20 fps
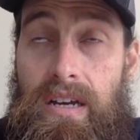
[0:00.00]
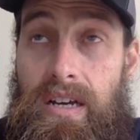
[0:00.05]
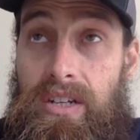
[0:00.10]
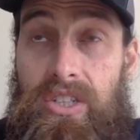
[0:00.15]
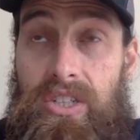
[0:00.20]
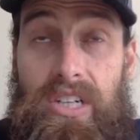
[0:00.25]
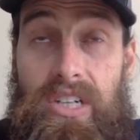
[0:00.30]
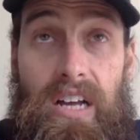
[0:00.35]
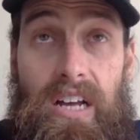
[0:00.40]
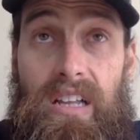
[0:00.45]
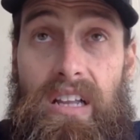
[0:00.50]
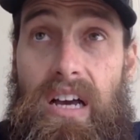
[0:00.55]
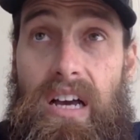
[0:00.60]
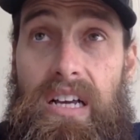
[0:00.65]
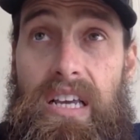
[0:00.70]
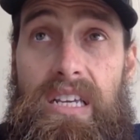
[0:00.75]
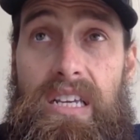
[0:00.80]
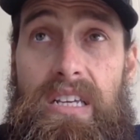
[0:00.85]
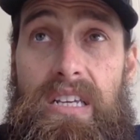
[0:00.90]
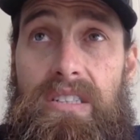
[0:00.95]
I just got
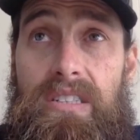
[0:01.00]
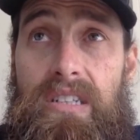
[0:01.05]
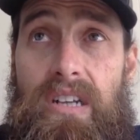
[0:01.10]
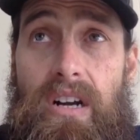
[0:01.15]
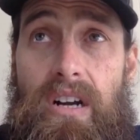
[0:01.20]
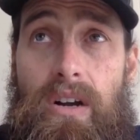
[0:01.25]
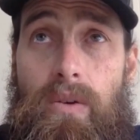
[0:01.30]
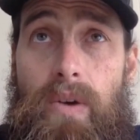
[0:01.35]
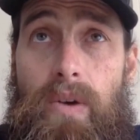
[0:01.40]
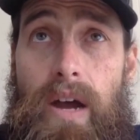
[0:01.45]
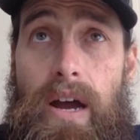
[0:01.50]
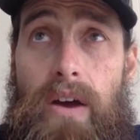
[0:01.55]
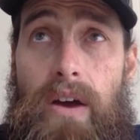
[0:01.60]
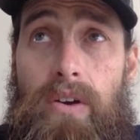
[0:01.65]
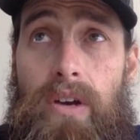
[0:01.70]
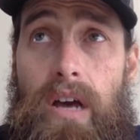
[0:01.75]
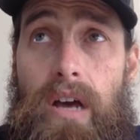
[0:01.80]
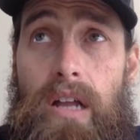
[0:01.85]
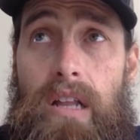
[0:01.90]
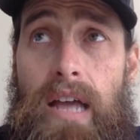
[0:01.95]
lucky. He stuck
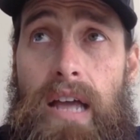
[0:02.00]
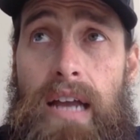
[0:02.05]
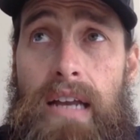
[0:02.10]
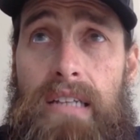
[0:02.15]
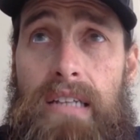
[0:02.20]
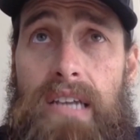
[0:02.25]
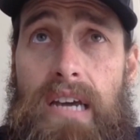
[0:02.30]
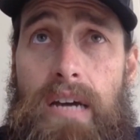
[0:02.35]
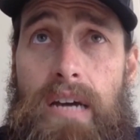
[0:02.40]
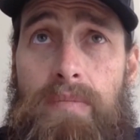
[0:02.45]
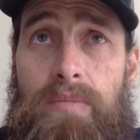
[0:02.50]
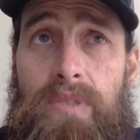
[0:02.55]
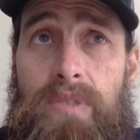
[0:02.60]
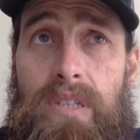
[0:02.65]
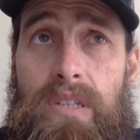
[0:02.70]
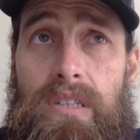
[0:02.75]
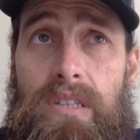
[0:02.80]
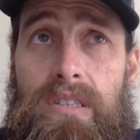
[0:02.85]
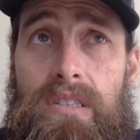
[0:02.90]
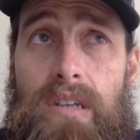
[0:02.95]
around. A lot of times
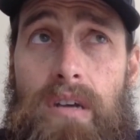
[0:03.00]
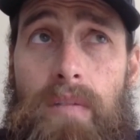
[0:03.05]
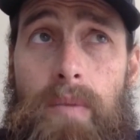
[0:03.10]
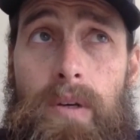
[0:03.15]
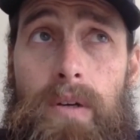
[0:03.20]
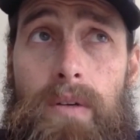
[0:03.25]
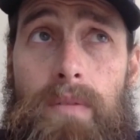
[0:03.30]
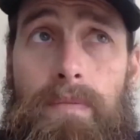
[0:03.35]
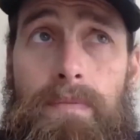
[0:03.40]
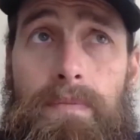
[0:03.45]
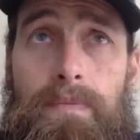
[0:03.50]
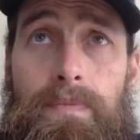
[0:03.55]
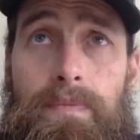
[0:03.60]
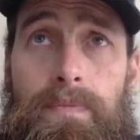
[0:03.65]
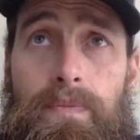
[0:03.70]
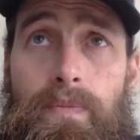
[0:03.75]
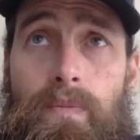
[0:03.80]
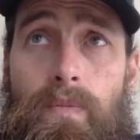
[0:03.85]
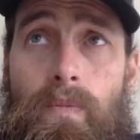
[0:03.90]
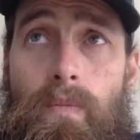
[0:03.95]
in the summer,
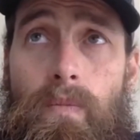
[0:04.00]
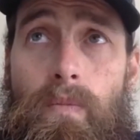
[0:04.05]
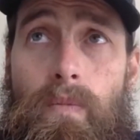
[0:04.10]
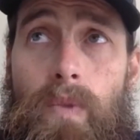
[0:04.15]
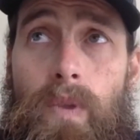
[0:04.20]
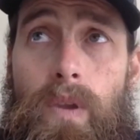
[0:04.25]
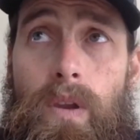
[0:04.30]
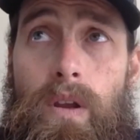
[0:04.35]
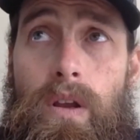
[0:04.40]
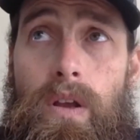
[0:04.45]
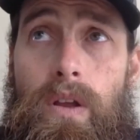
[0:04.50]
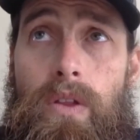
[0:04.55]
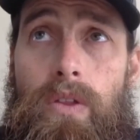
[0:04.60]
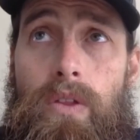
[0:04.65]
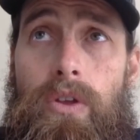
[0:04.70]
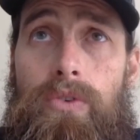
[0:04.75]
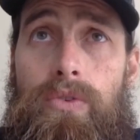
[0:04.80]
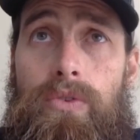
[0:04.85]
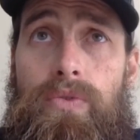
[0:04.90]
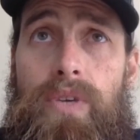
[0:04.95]

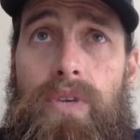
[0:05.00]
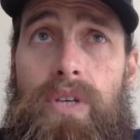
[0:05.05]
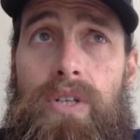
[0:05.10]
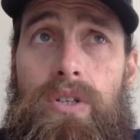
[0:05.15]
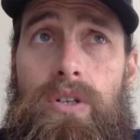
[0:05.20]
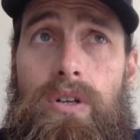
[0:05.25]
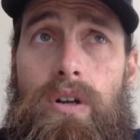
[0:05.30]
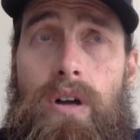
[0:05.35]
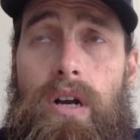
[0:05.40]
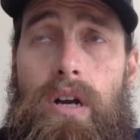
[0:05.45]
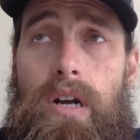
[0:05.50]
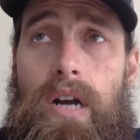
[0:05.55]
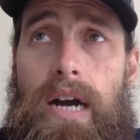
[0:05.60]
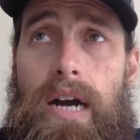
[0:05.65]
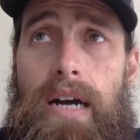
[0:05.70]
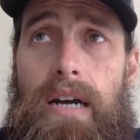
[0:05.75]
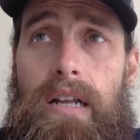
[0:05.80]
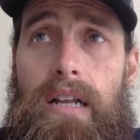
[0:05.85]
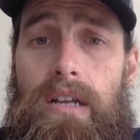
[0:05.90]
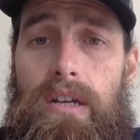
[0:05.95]
those fish are on
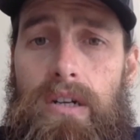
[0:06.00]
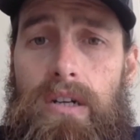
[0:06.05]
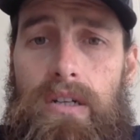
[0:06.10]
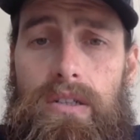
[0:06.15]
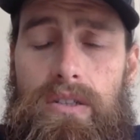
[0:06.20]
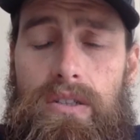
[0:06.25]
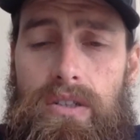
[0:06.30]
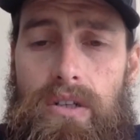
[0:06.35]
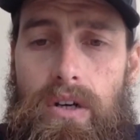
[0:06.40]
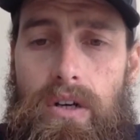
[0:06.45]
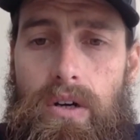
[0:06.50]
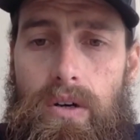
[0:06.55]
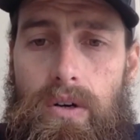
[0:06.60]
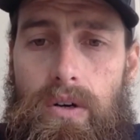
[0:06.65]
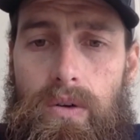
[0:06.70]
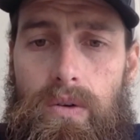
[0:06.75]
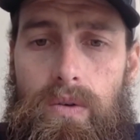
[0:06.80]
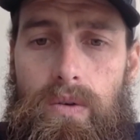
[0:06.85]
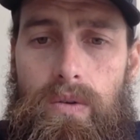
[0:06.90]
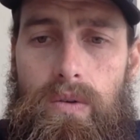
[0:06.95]
high alert.
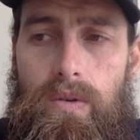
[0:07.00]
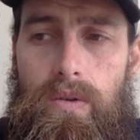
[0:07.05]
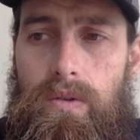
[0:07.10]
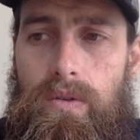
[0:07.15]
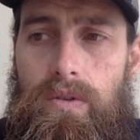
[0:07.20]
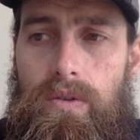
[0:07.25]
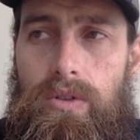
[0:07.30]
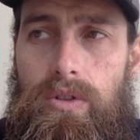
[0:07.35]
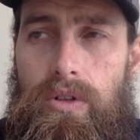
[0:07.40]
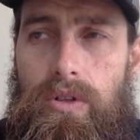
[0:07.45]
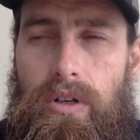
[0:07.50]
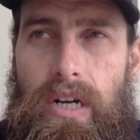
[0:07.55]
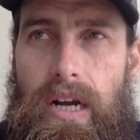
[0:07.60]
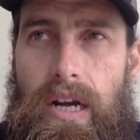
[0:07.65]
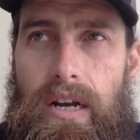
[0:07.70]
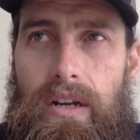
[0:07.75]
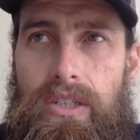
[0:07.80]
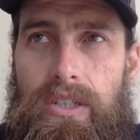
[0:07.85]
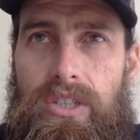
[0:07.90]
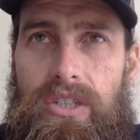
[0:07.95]
So you're
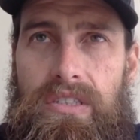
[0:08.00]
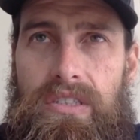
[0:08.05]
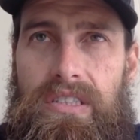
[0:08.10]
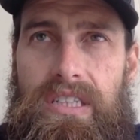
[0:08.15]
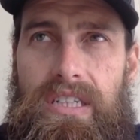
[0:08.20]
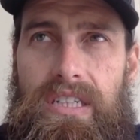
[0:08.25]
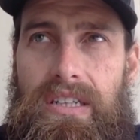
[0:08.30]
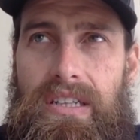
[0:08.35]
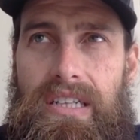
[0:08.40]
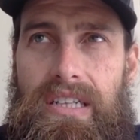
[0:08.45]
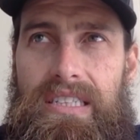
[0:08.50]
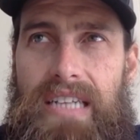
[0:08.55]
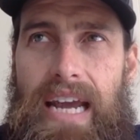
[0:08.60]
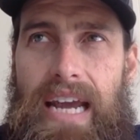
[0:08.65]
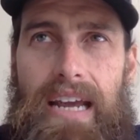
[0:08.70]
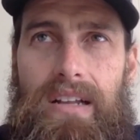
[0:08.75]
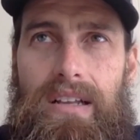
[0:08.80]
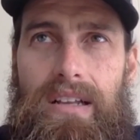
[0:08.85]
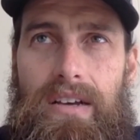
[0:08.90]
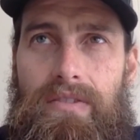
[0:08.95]
kind of just seeing the
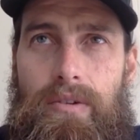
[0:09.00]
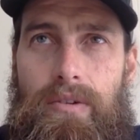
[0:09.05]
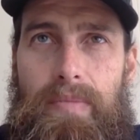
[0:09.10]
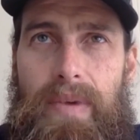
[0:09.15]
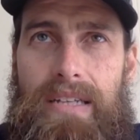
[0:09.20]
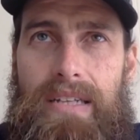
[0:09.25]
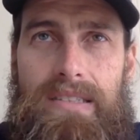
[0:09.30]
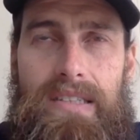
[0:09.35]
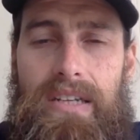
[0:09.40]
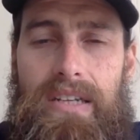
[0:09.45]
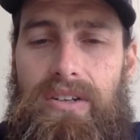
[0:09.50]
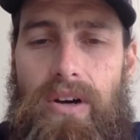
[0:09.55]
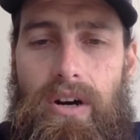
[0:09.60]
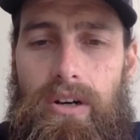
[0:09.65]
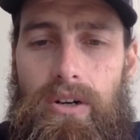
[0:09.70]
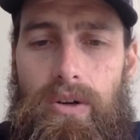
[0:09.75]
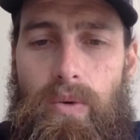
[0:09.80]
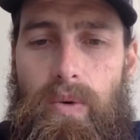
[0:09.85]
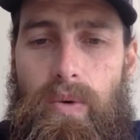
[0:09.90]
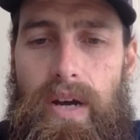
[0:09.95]
tail of them as they
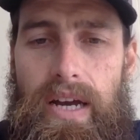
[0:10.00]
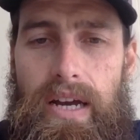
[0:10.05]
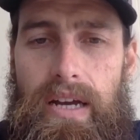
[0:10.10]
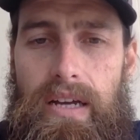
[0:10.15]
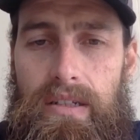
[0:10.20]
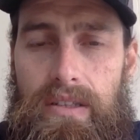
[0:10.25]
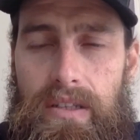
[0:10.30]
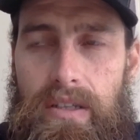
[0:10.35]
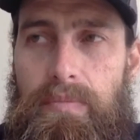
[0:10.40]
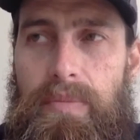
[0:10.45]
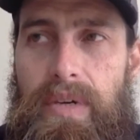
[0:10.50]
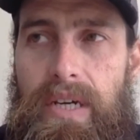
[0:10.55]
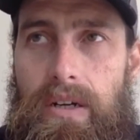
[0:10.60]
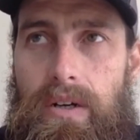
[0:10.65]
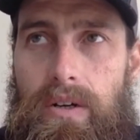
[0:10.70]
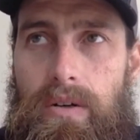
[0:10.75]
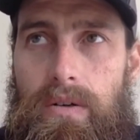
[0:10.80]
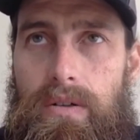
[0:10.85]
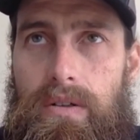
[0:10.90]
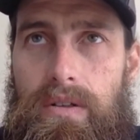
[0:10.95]
dart away. The
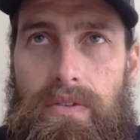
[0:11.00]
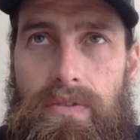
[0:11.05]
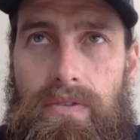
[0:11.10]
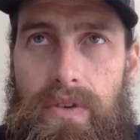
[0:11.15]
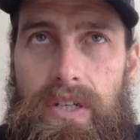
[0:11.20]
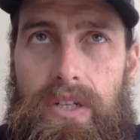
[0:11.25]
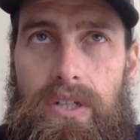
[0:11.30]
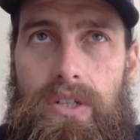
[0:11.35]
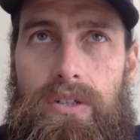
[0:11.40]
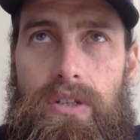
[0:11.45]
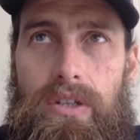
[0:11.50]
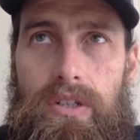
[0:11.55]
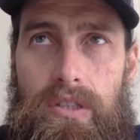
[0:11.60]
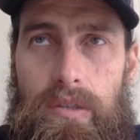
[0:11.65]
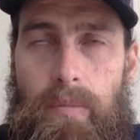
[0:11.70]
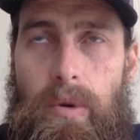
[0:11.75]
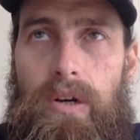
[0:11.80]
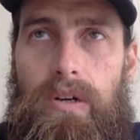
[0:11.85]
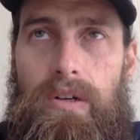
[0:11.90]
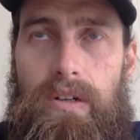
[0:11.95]
bigger the fish, the
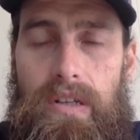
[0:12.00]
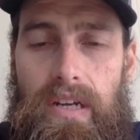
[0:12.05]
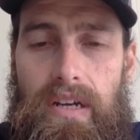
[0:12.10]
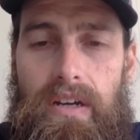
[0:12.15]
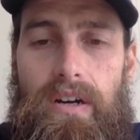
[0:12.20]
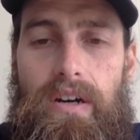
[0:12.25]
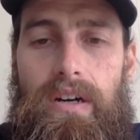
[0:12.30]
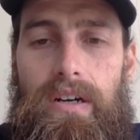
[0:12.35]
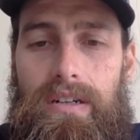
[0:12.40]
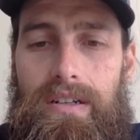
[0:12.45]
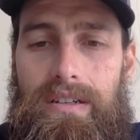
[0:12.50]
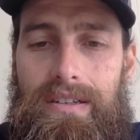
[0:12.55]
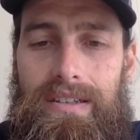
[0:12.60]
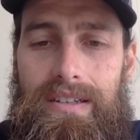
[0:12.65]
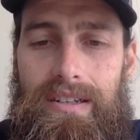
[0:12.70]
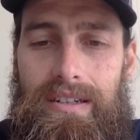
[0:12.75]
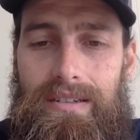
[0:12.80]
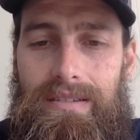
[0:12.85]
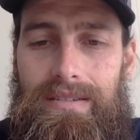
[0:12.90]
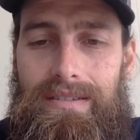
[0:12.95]
smarter they are.
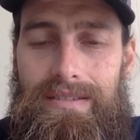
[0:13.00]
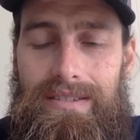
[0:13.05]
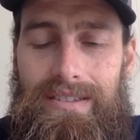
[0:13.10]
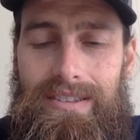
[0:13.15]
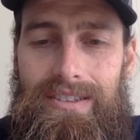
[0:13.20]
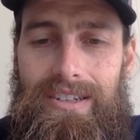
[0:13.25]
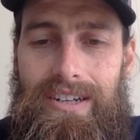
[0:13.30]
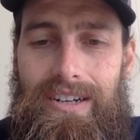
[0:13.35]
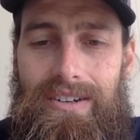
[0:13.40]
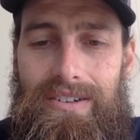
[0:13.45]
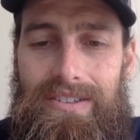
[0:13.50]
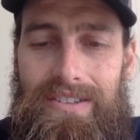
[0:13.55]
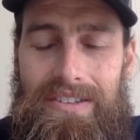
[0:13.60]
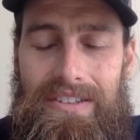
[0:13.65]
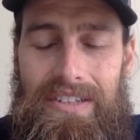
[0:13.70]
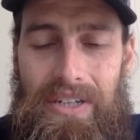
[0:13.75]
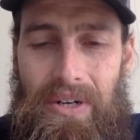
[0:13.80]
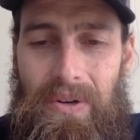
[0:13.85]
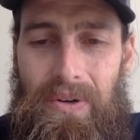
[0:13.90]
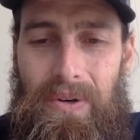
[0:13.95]
They're, you know,
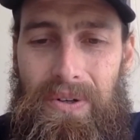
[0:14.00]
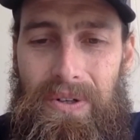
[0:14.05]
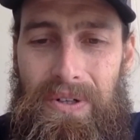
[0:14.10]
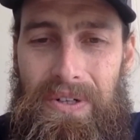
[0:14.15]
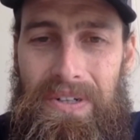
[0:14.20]
they're older.